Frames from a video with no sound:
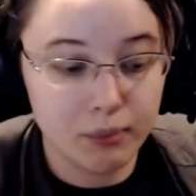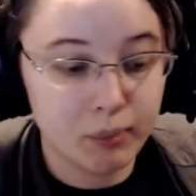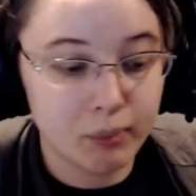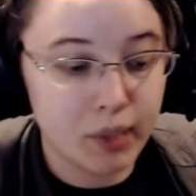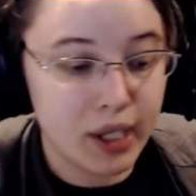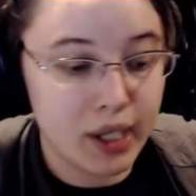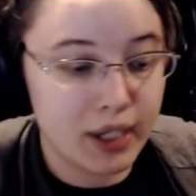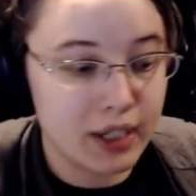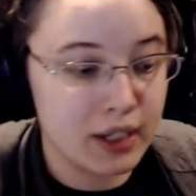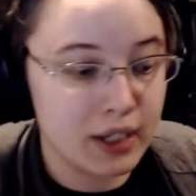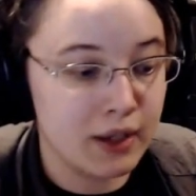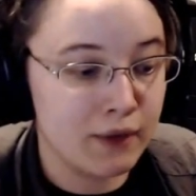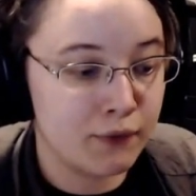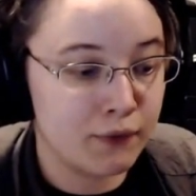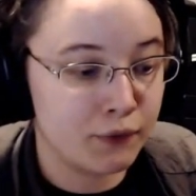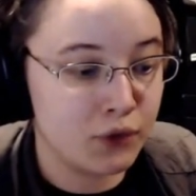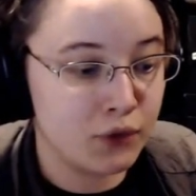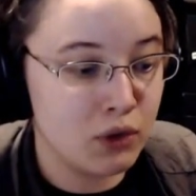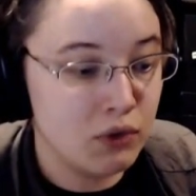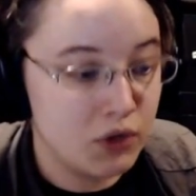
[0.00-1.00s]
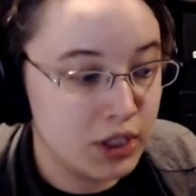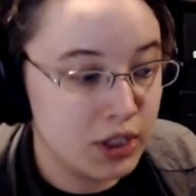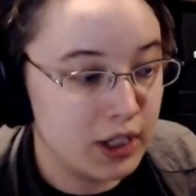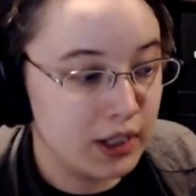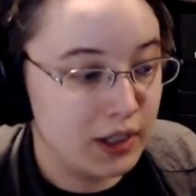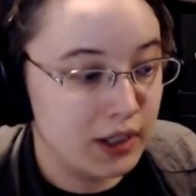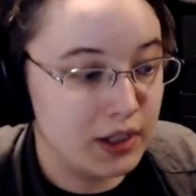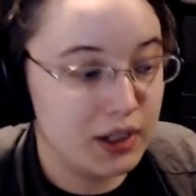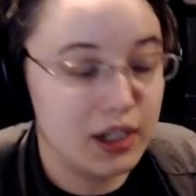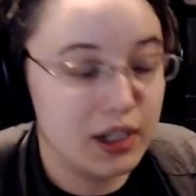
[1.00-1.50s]
but if you
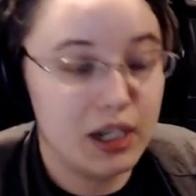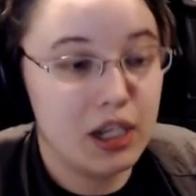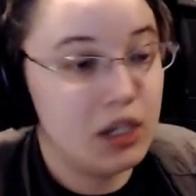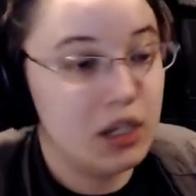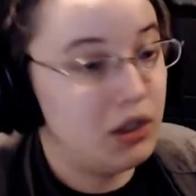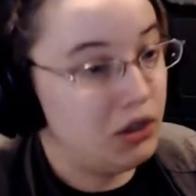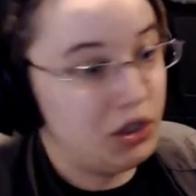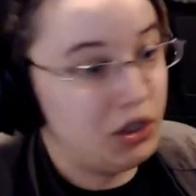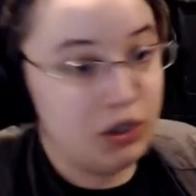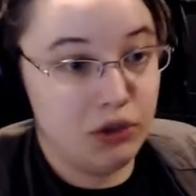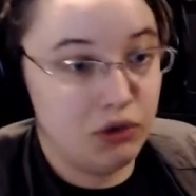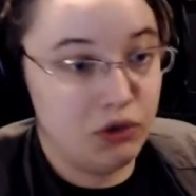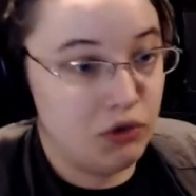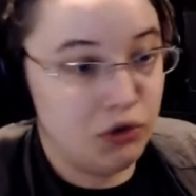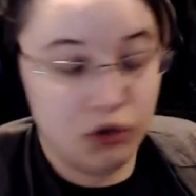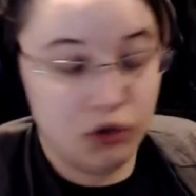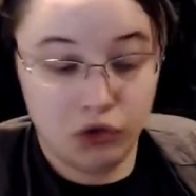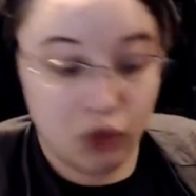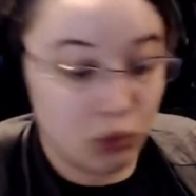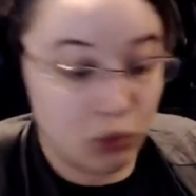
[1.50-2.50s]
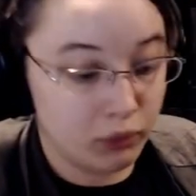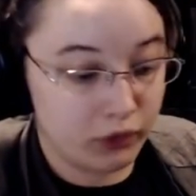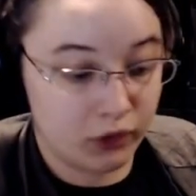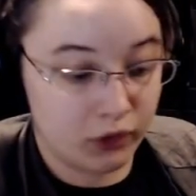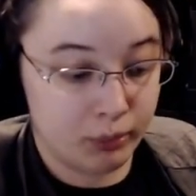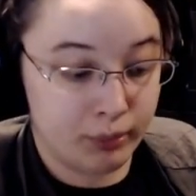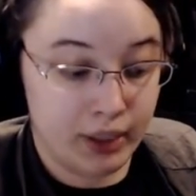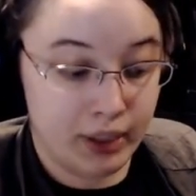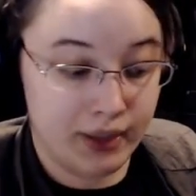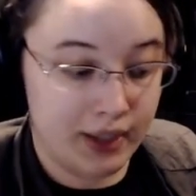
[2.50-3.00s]
did, you don't
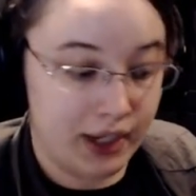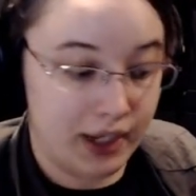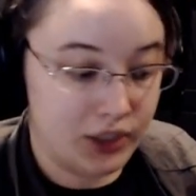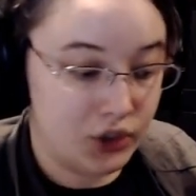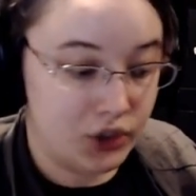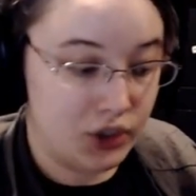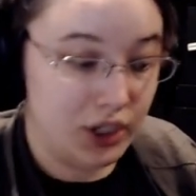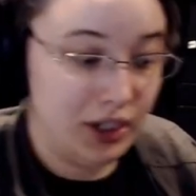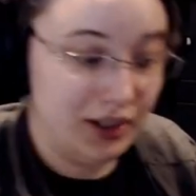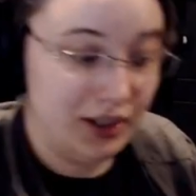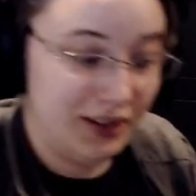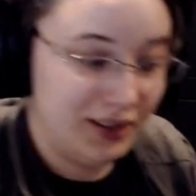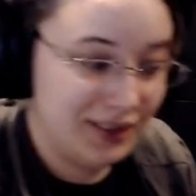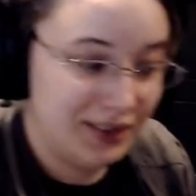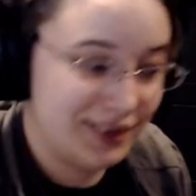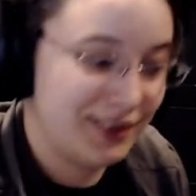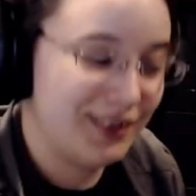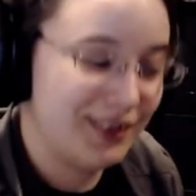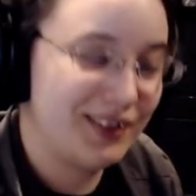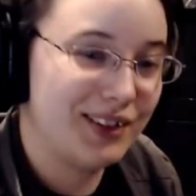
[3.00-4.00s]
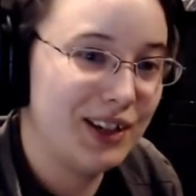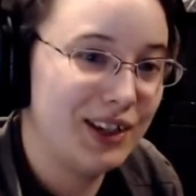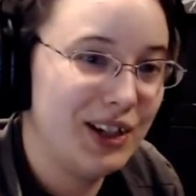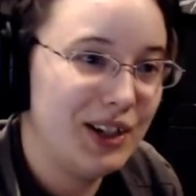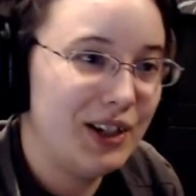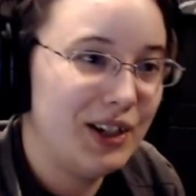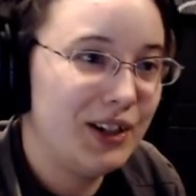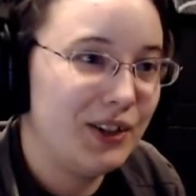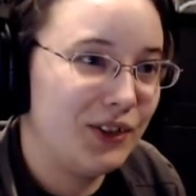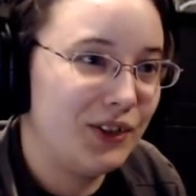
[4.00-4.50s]
spread that shit.
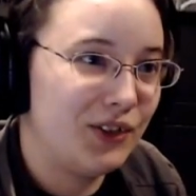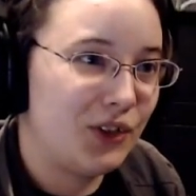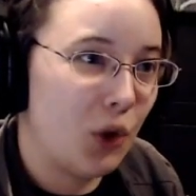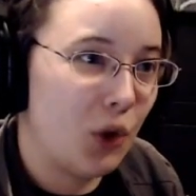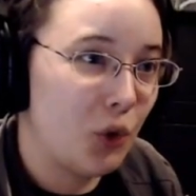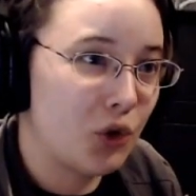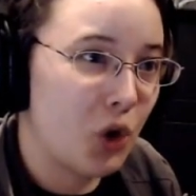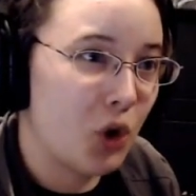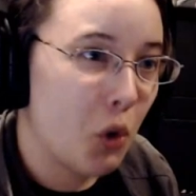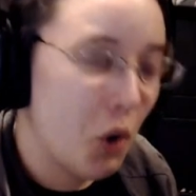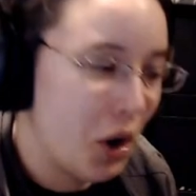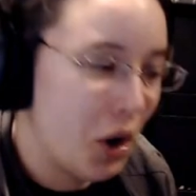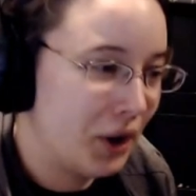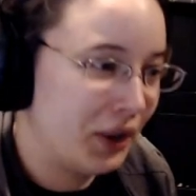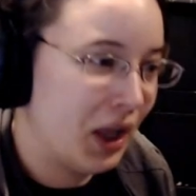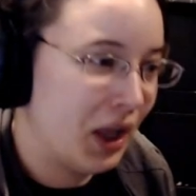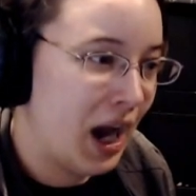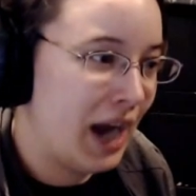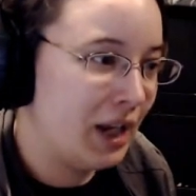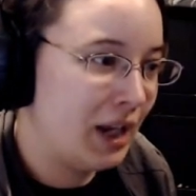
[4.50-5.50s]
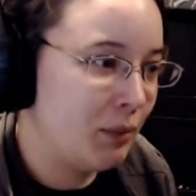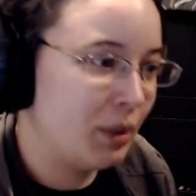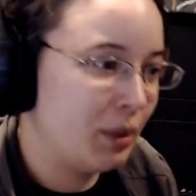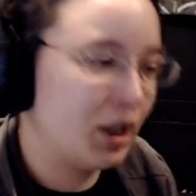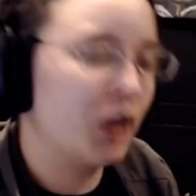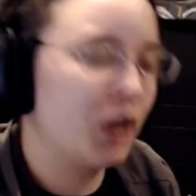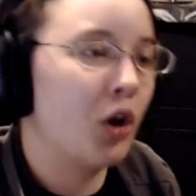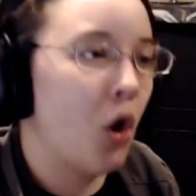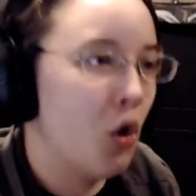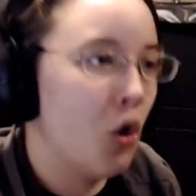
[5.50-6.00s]
Don't go online and be
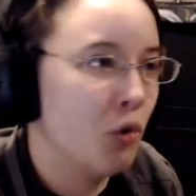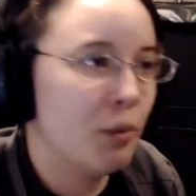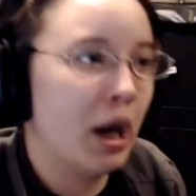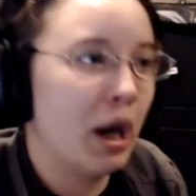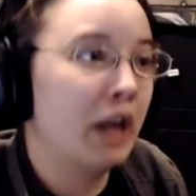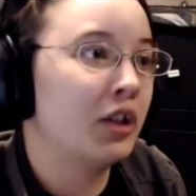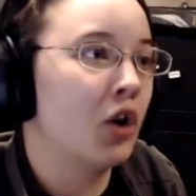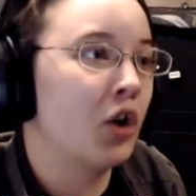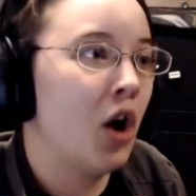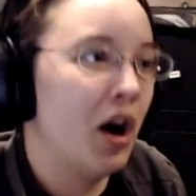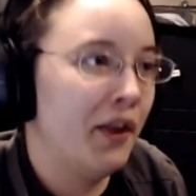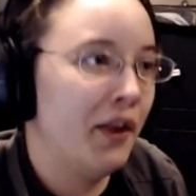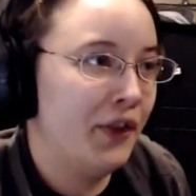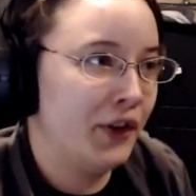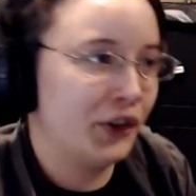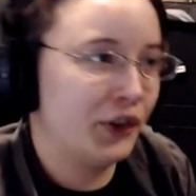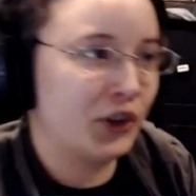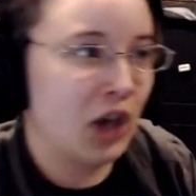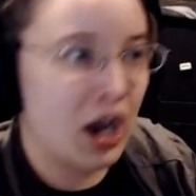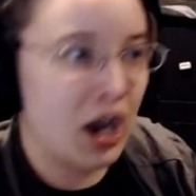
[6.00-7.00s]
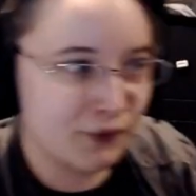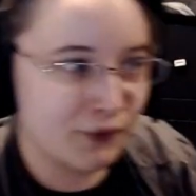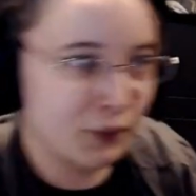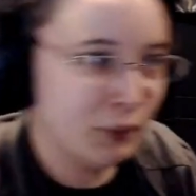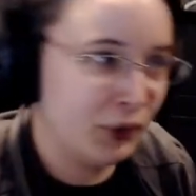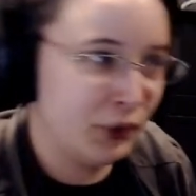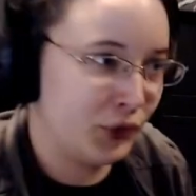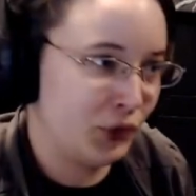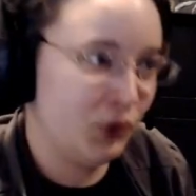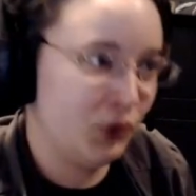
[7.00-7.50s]
like, oh my god, this guy from
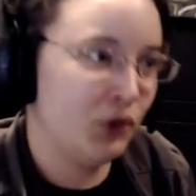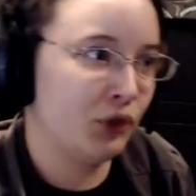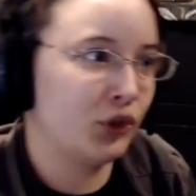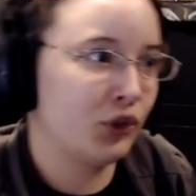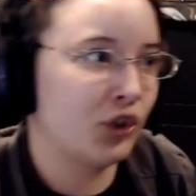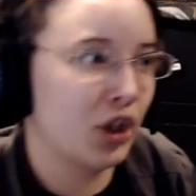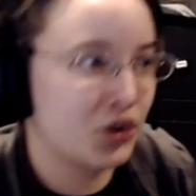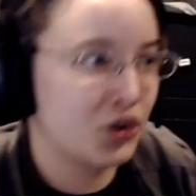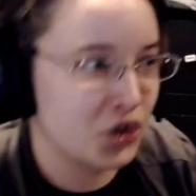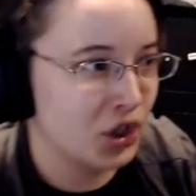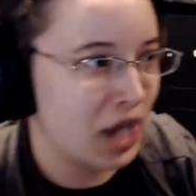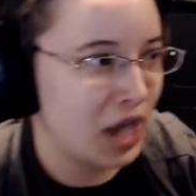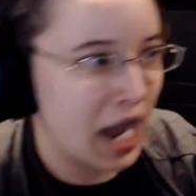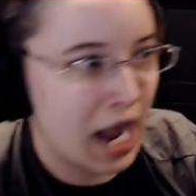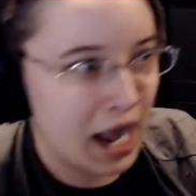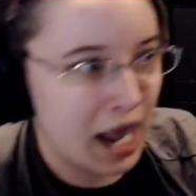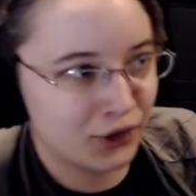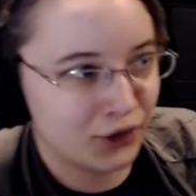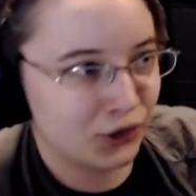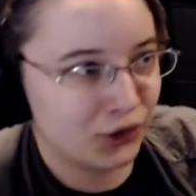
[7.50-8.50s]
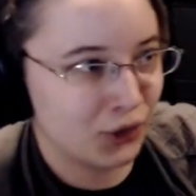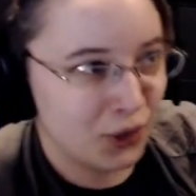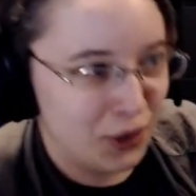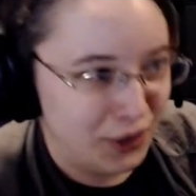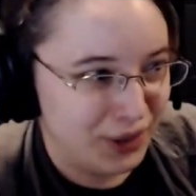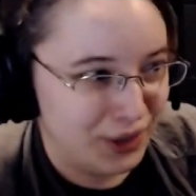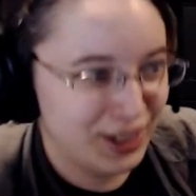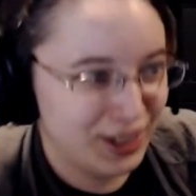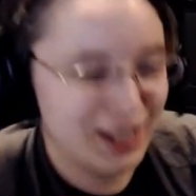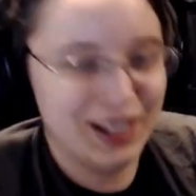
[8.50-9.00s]
the studio is such an
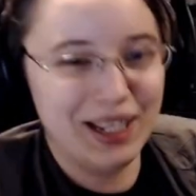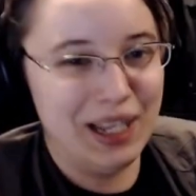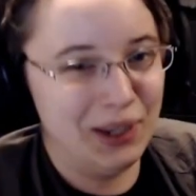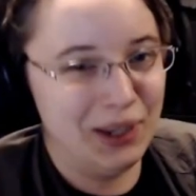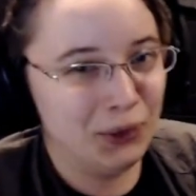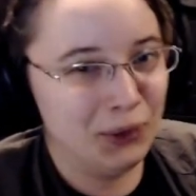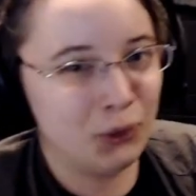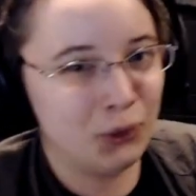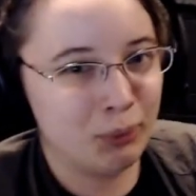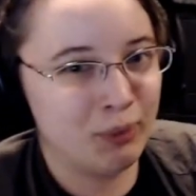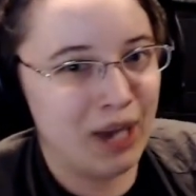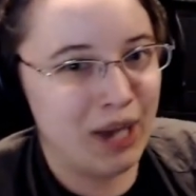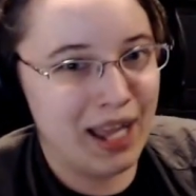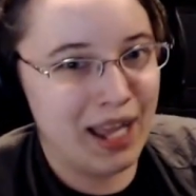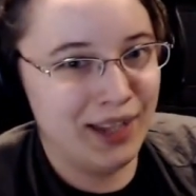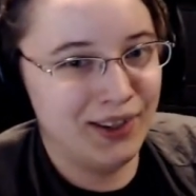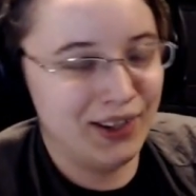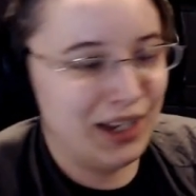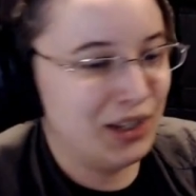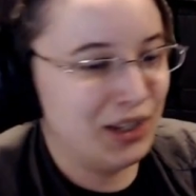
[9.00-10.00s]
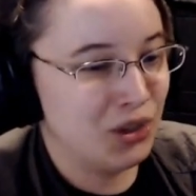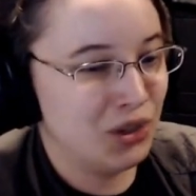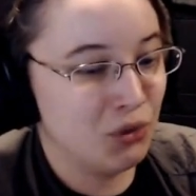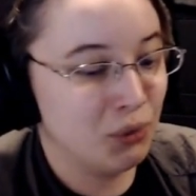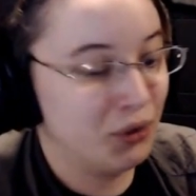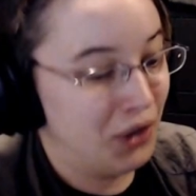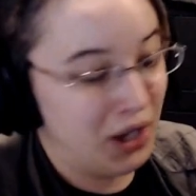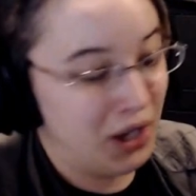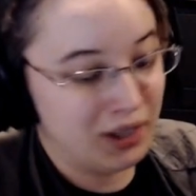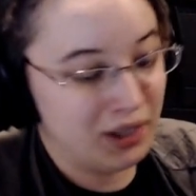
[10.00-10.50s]
asshole. It'll spread and you
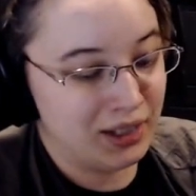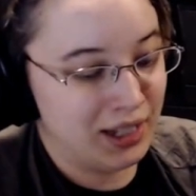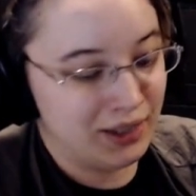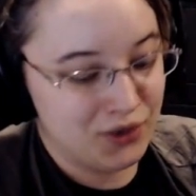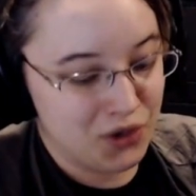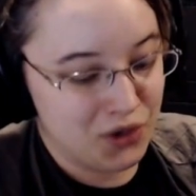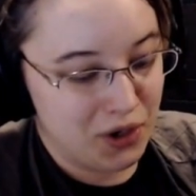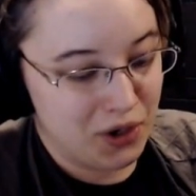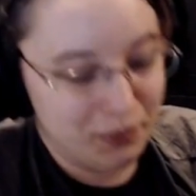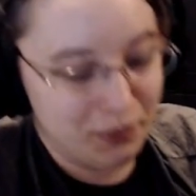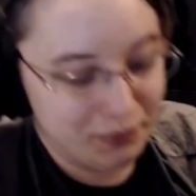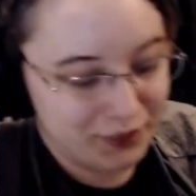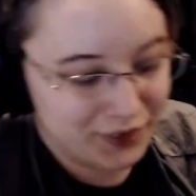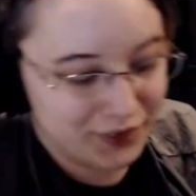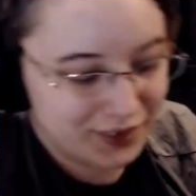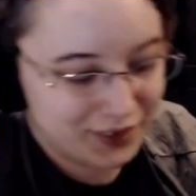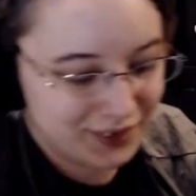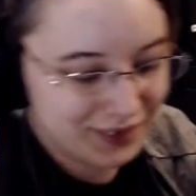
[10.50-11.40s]
will not get jobs.